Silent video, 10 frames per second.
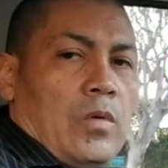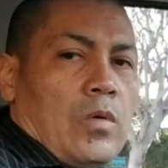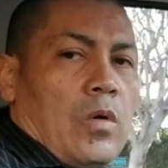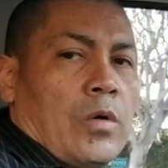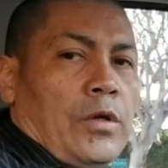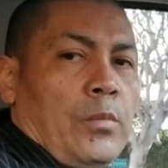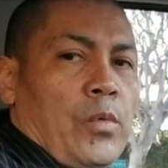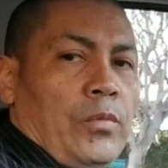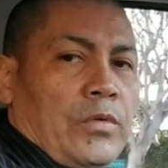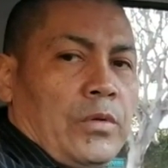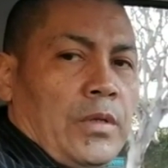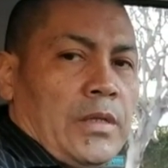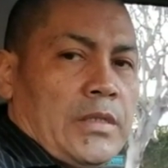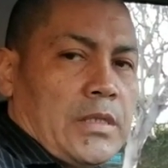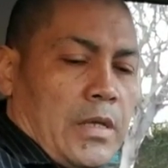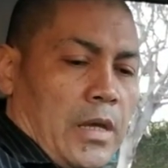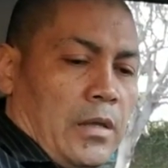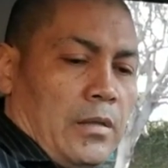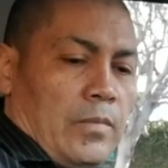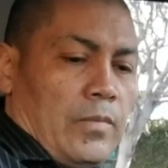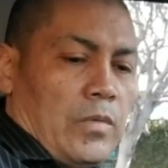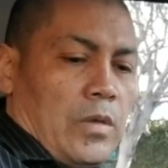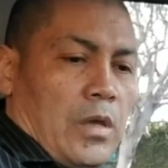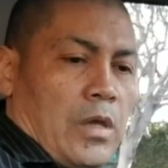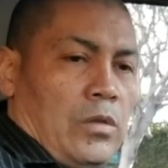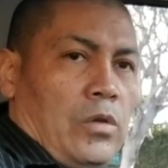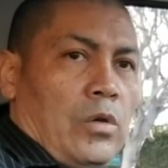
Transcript: or you move to another state and you don't